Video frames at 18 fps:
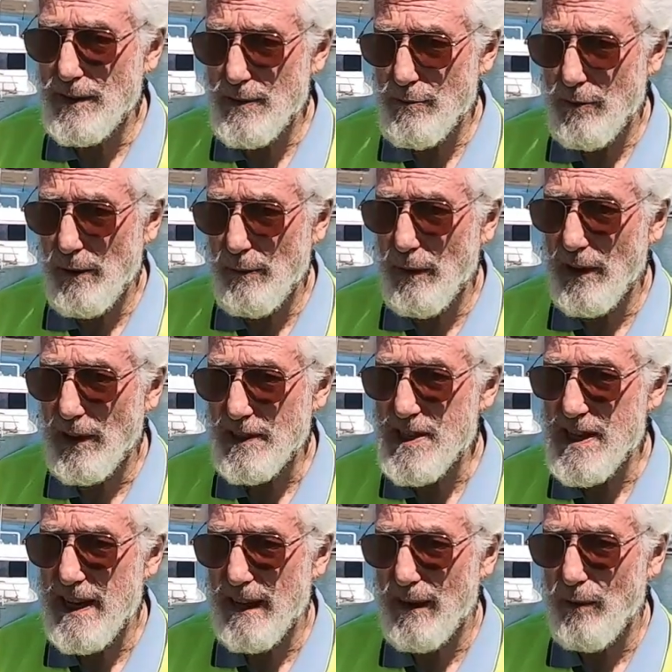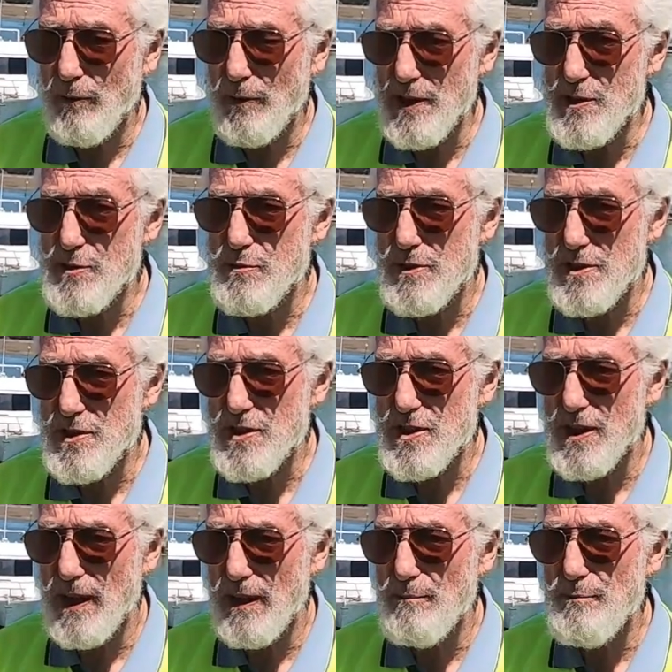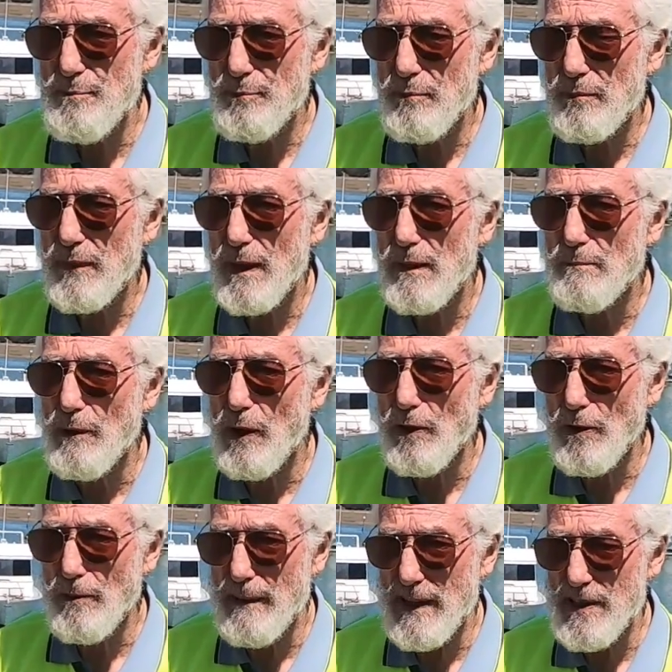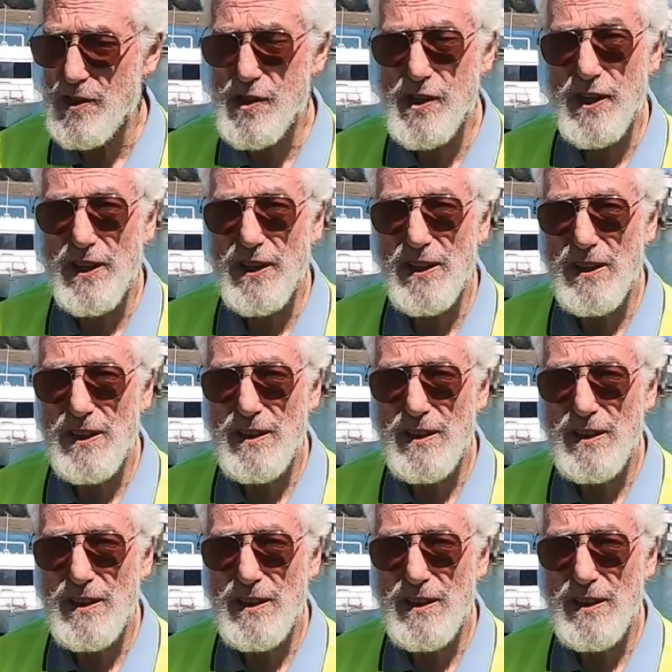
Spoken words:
we worked out which was more dimension.